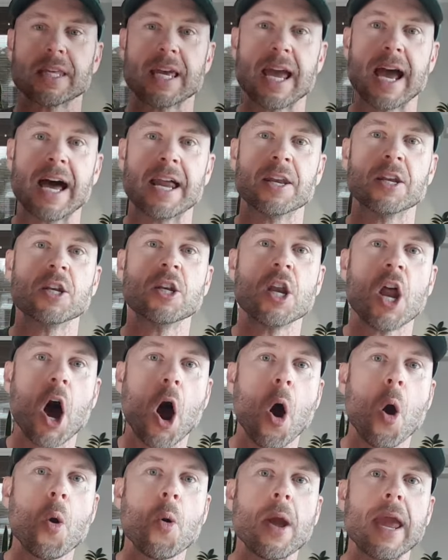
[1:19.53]
there are
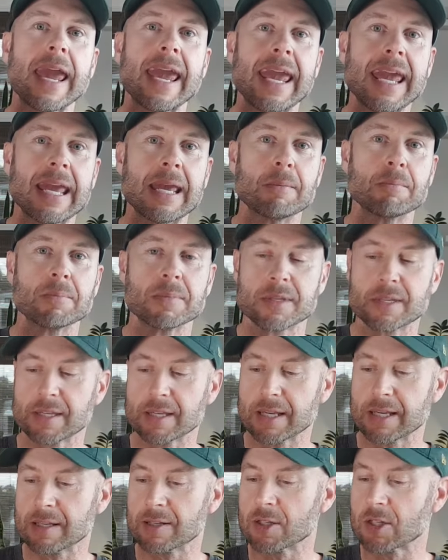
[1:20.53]
no
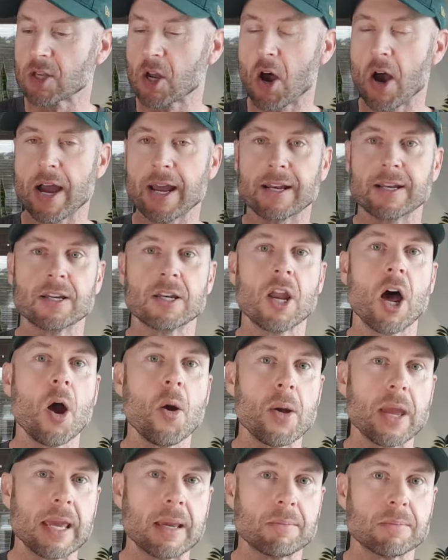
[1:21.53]
hems inside,
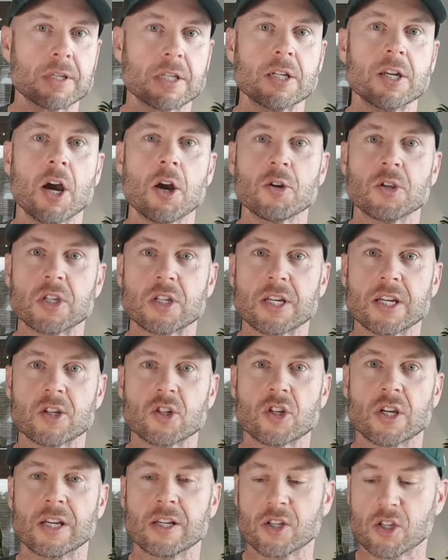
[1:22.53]
no hems, no
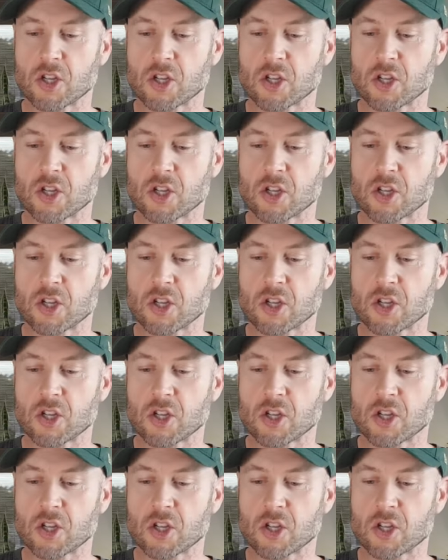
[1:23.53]
stitching.